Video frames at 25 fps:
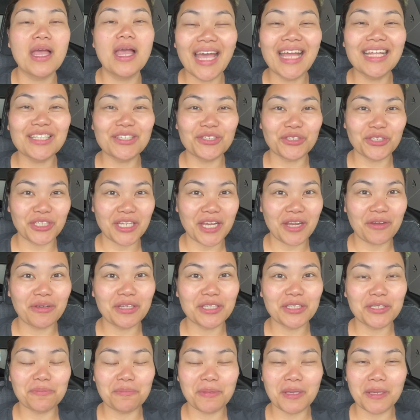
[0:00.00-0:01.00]
and to share
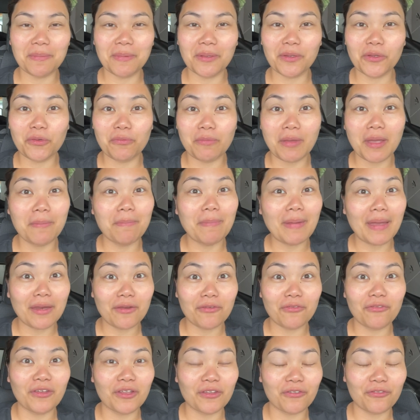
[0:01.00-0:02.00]
it to people who may
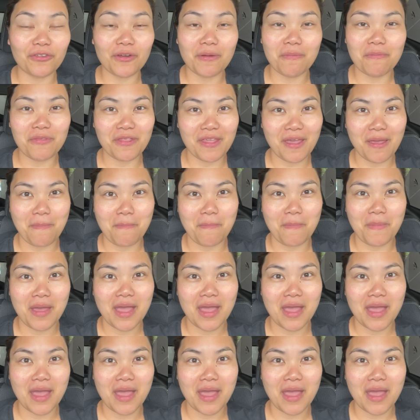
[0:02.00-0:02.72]
benefit from them.